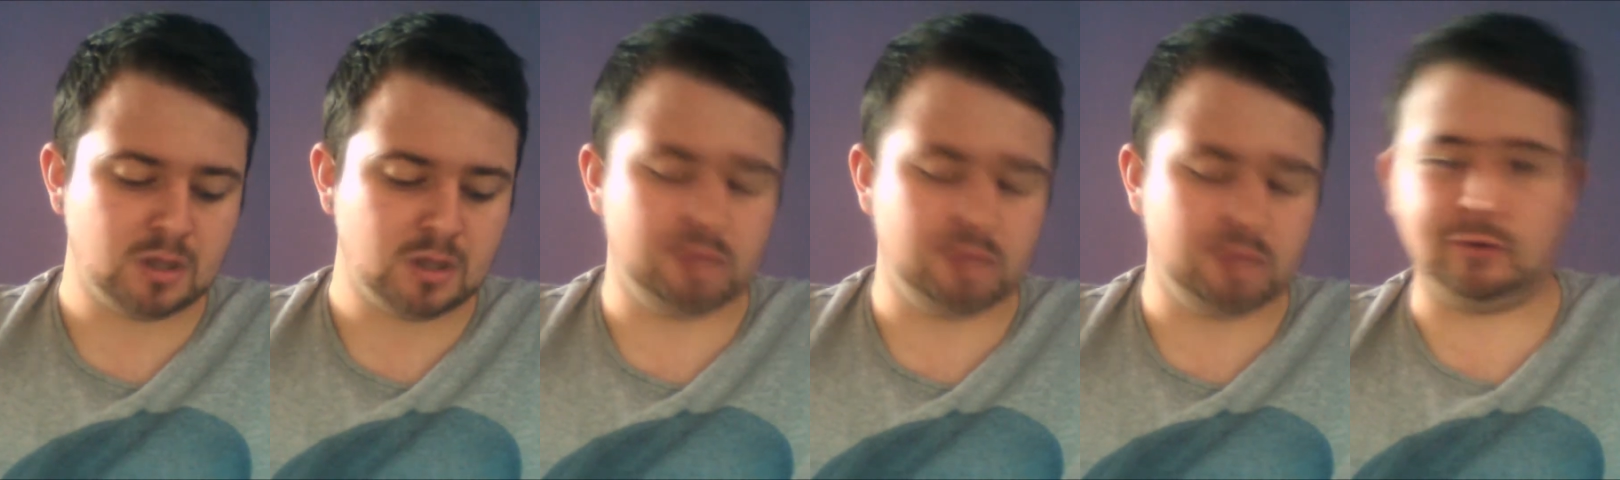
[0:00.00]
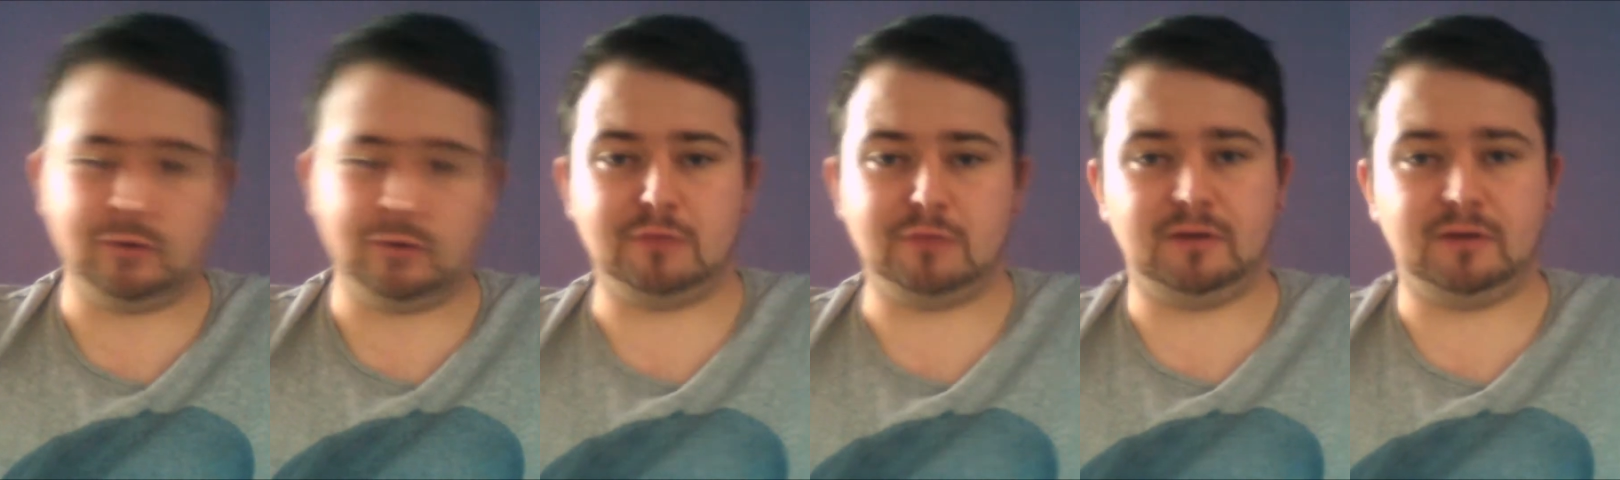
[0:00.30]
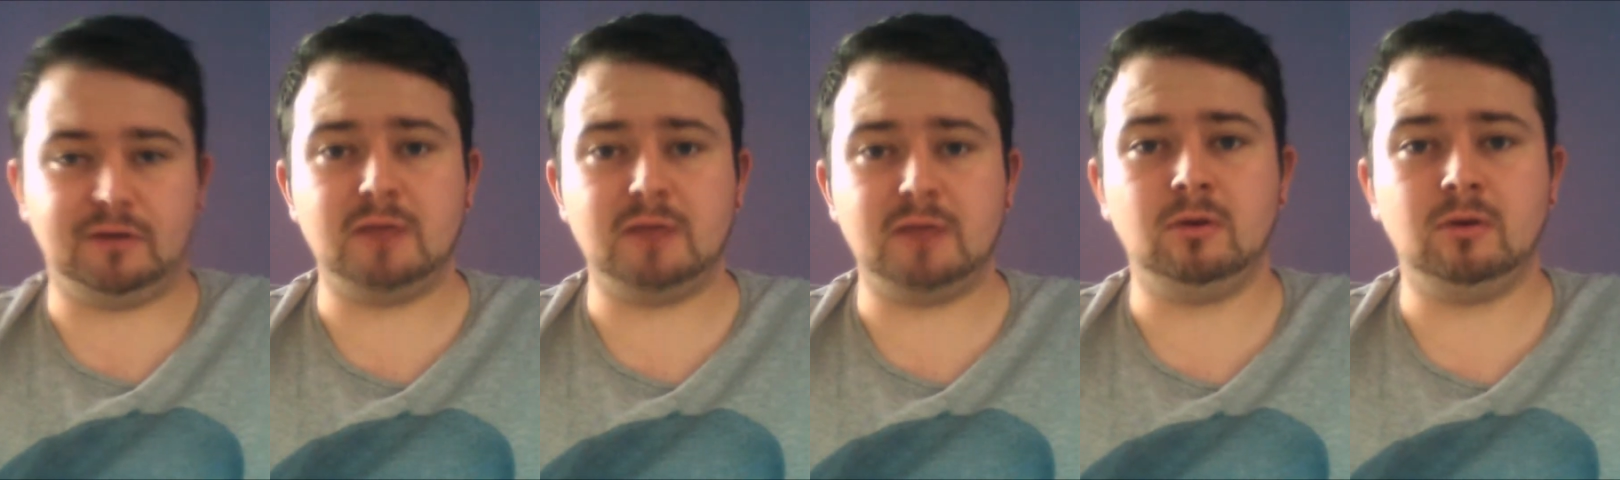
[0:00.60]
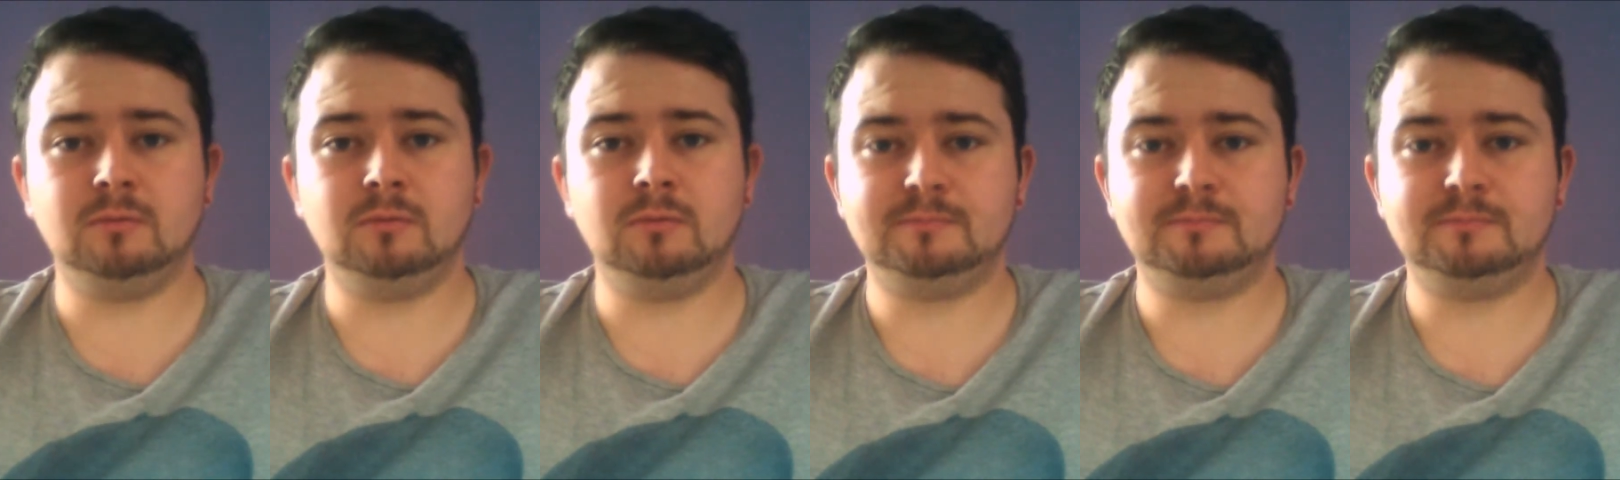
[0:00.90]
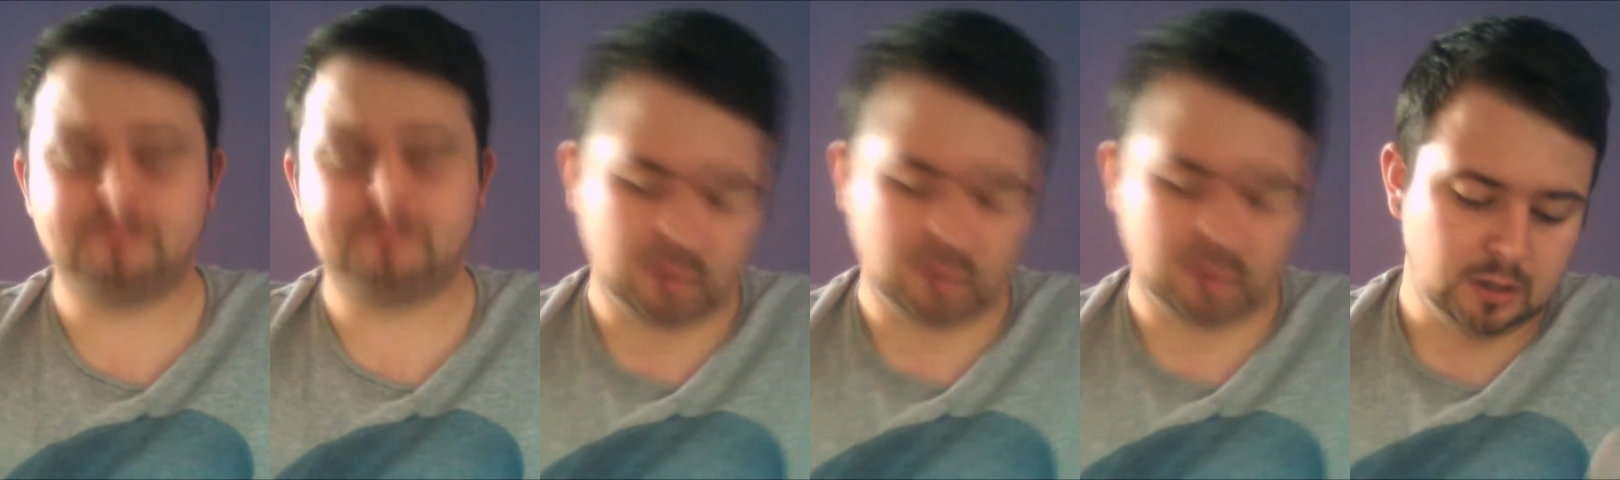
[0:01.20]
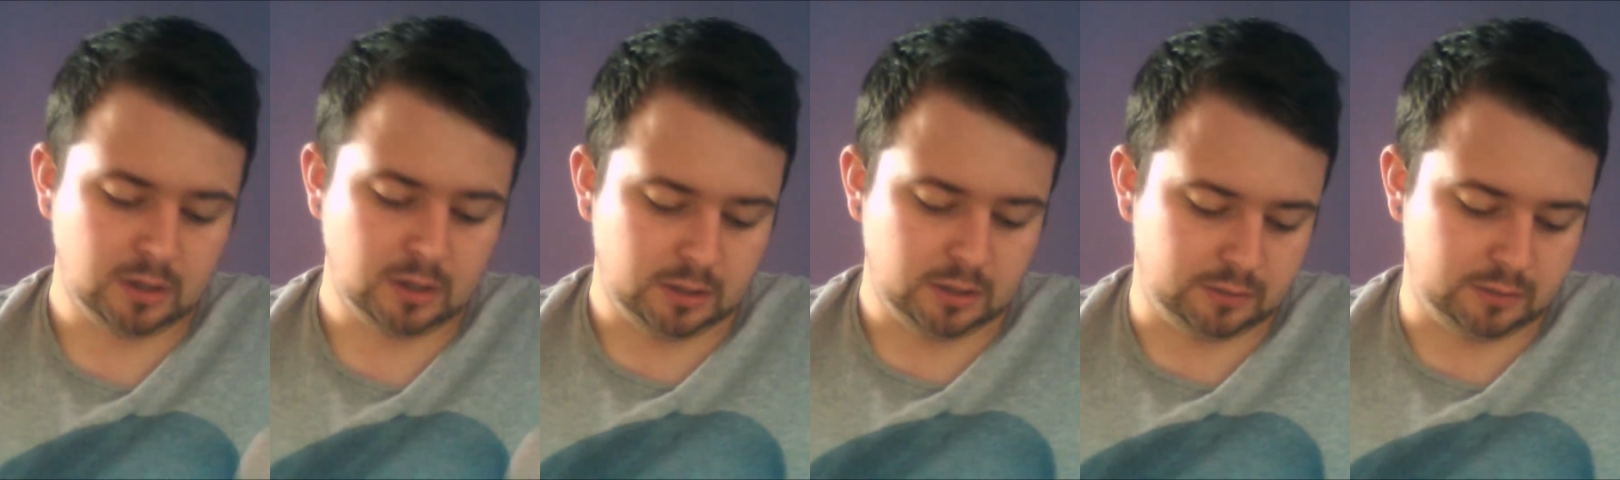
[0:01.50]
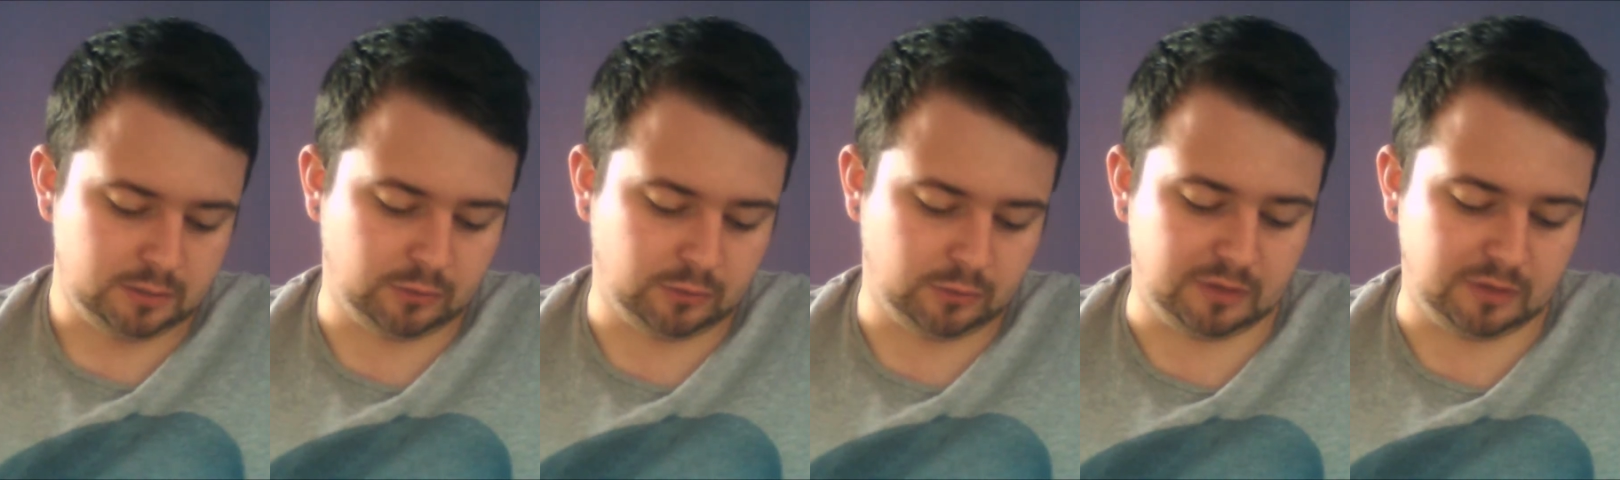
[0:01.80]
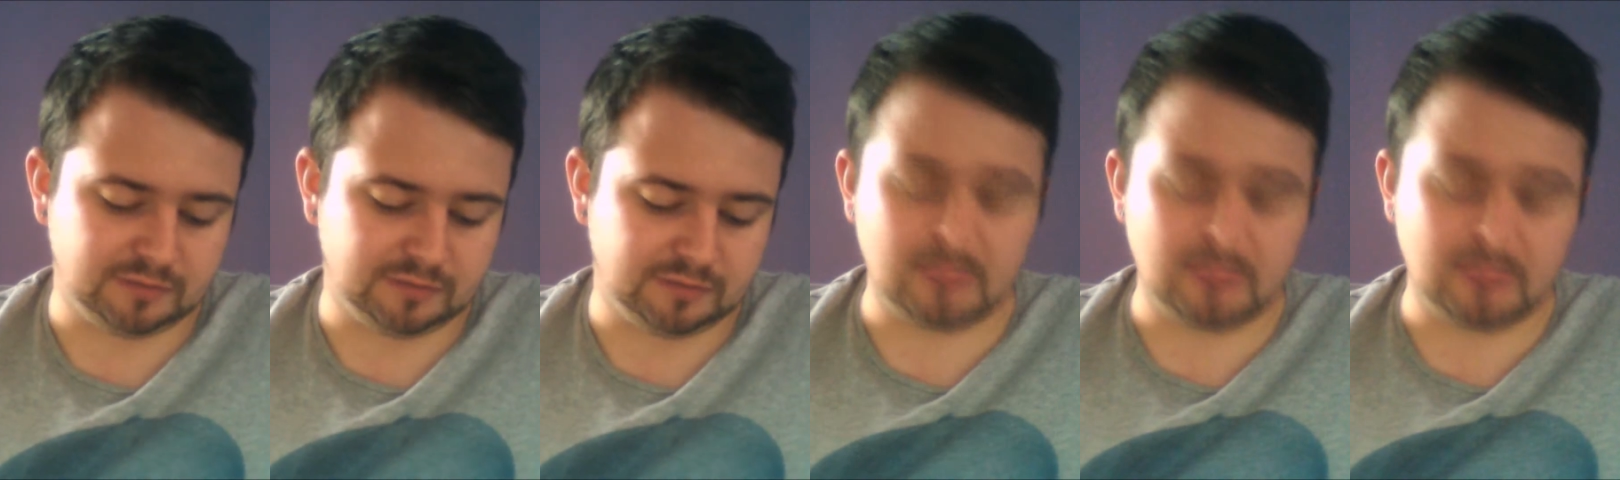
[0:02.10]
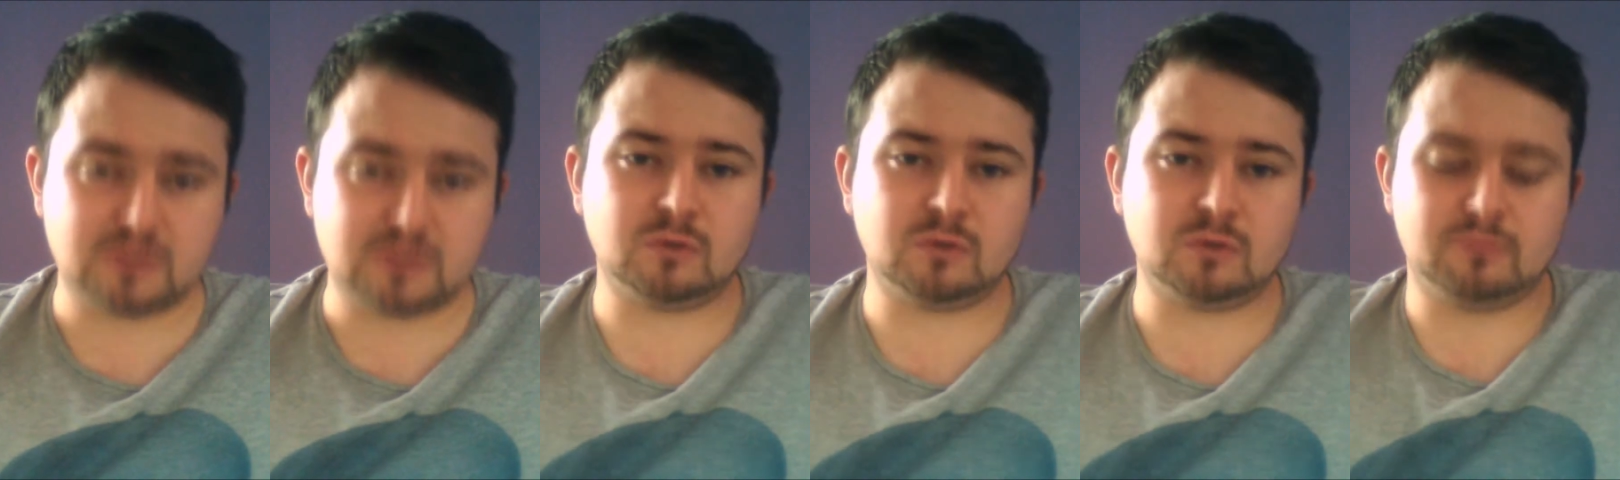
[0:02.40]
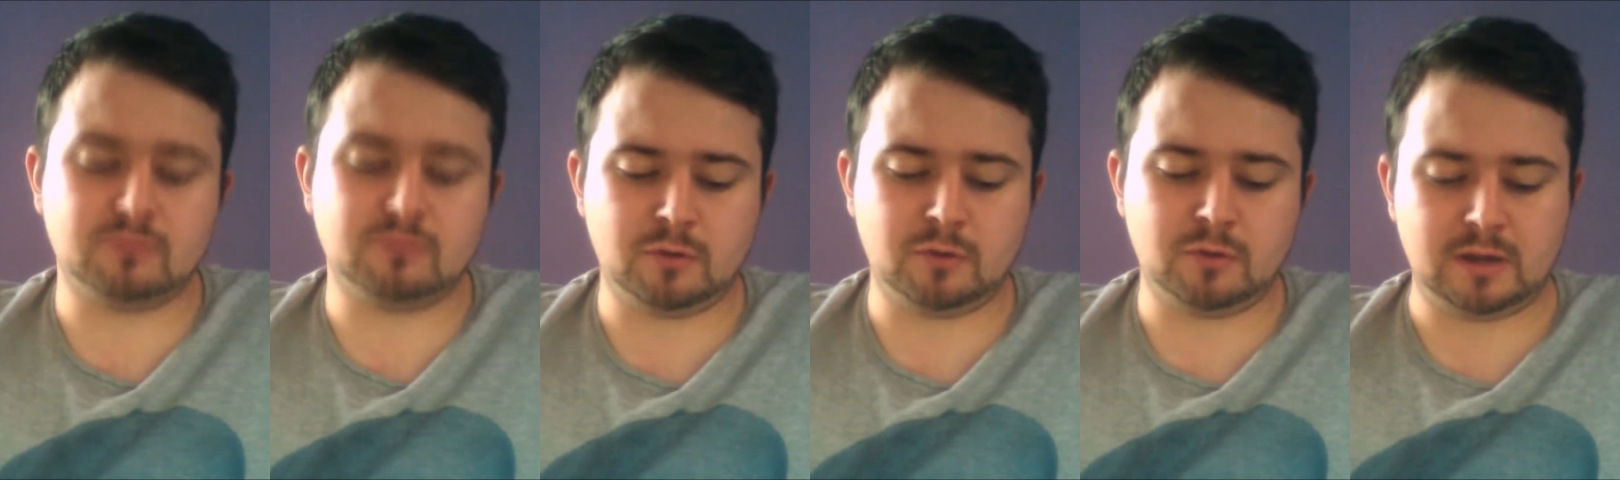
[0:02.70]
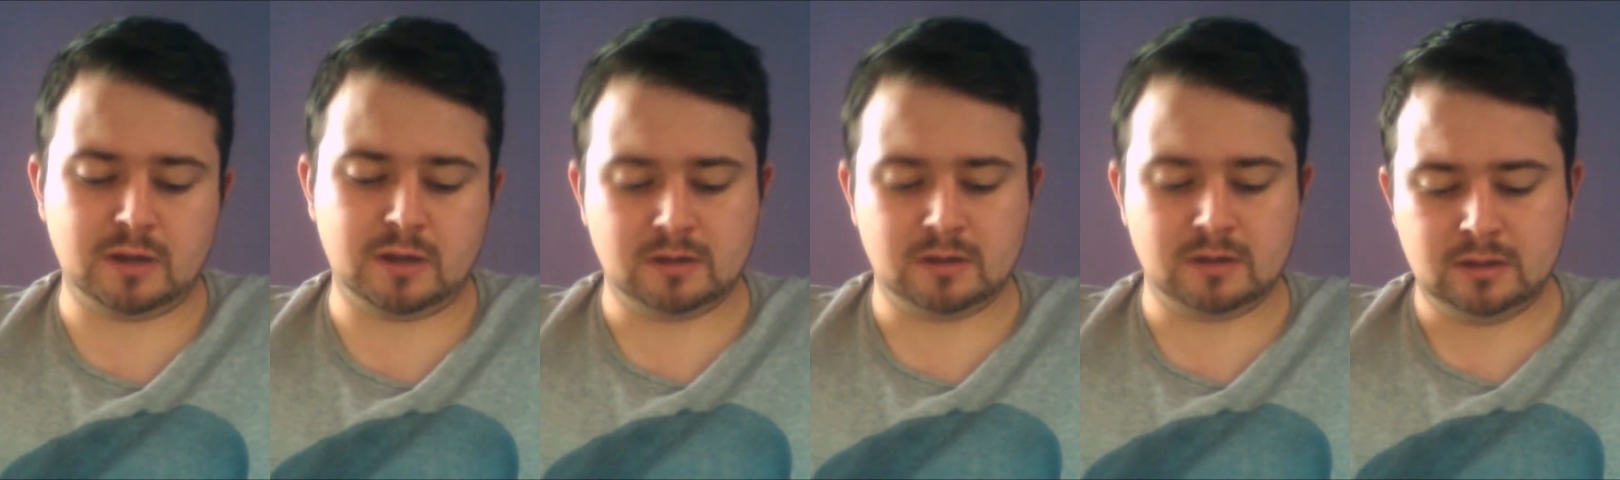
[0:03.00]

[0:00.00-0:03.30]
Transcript: You've got your Fireball, you've got your Flaming Sword of Ruin,